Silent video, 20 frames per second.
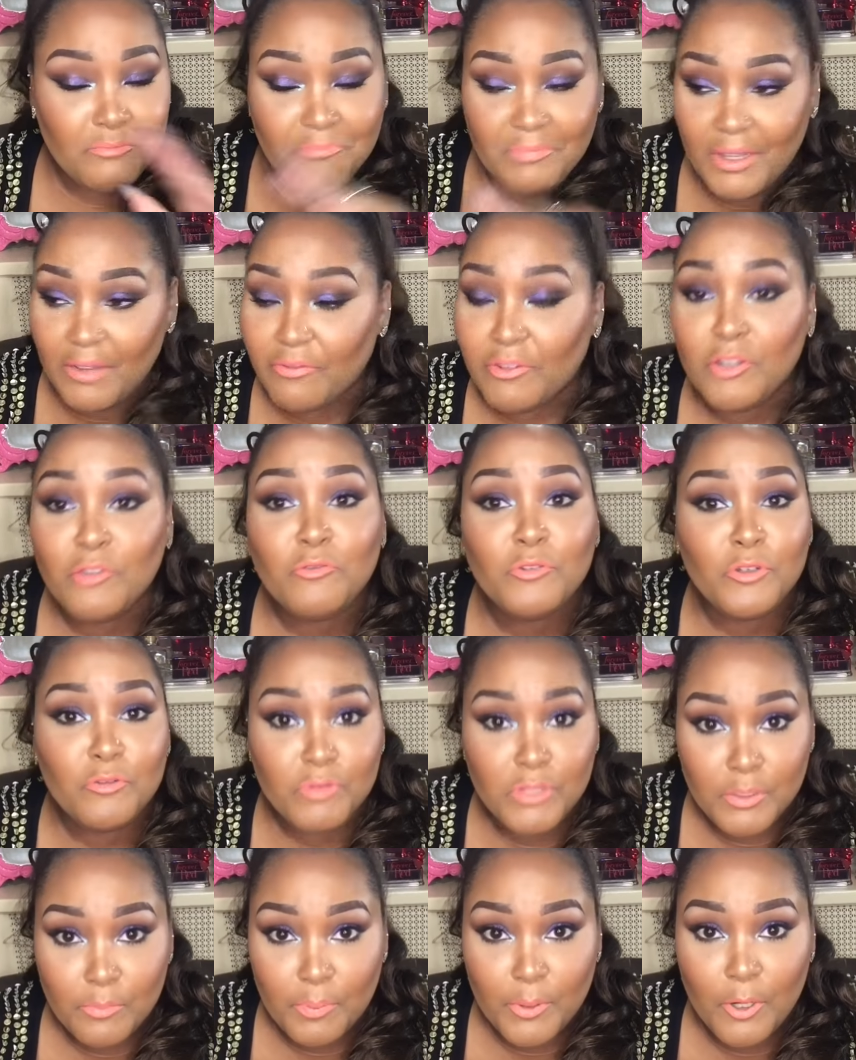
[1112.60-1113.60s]
If you
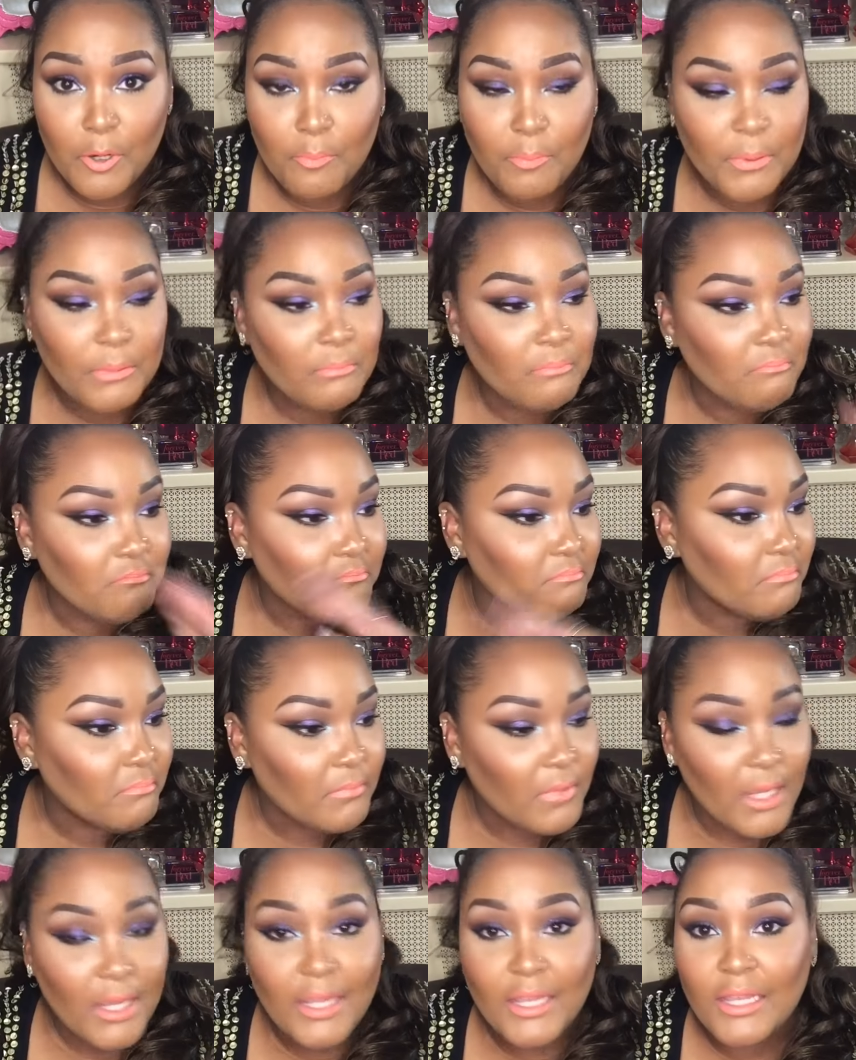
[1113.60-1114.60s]
used to pooping,
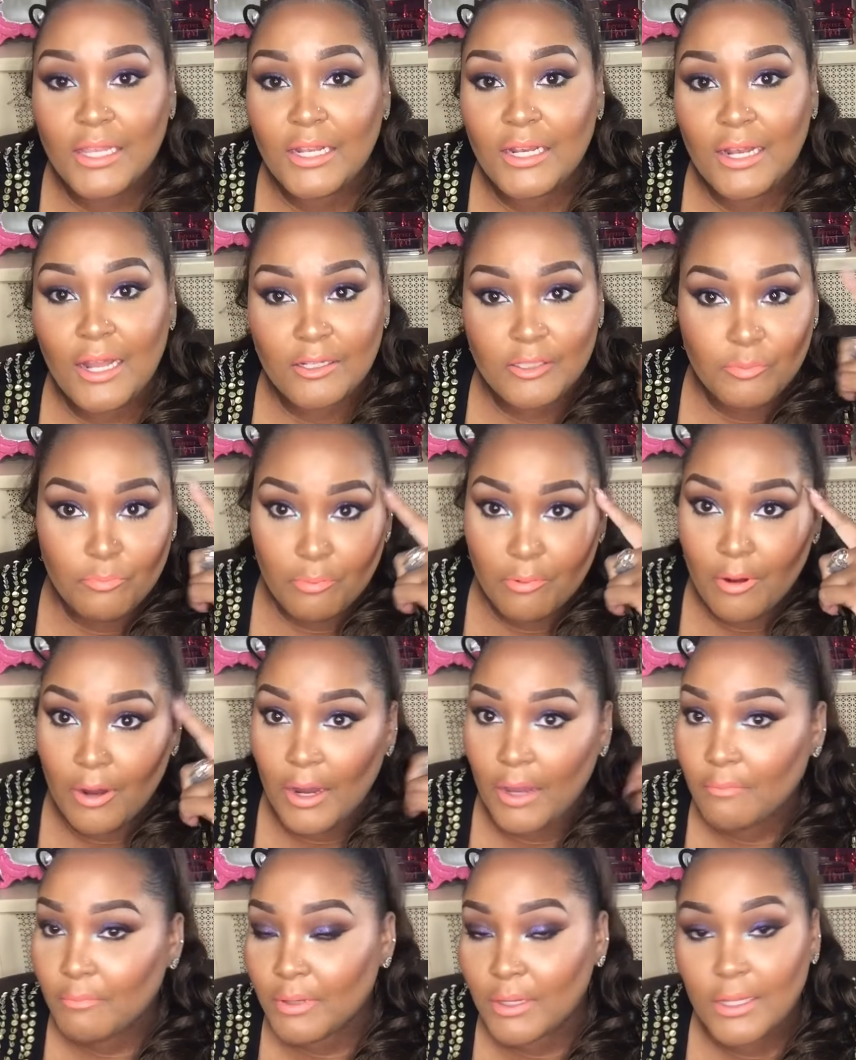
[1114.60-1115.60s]
get it out your
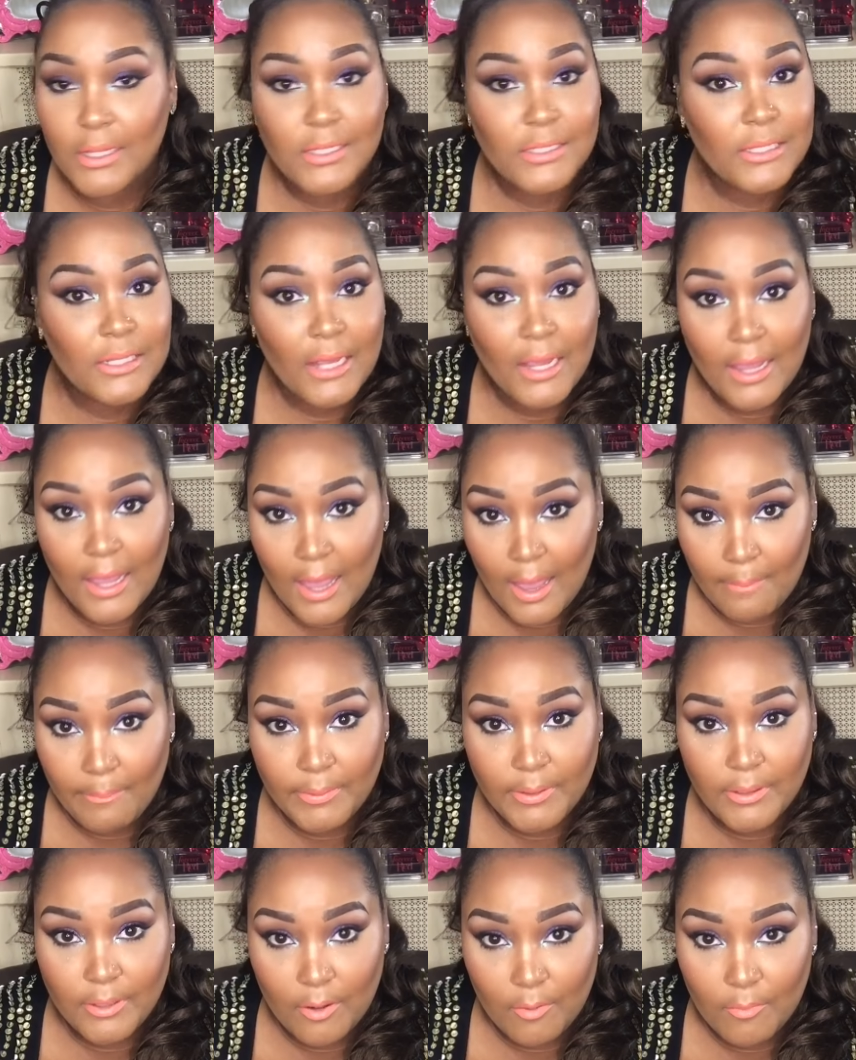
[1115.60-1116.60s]
brain because it ain't
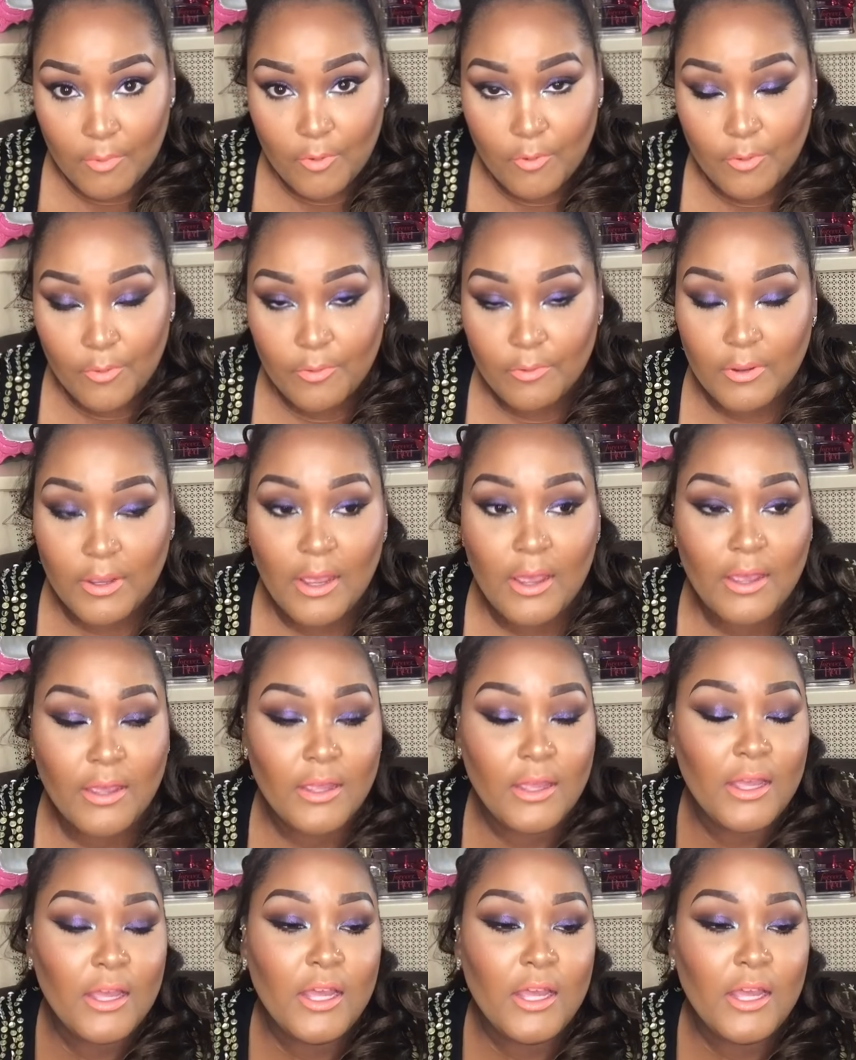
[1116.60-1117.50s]
happening no more, okay?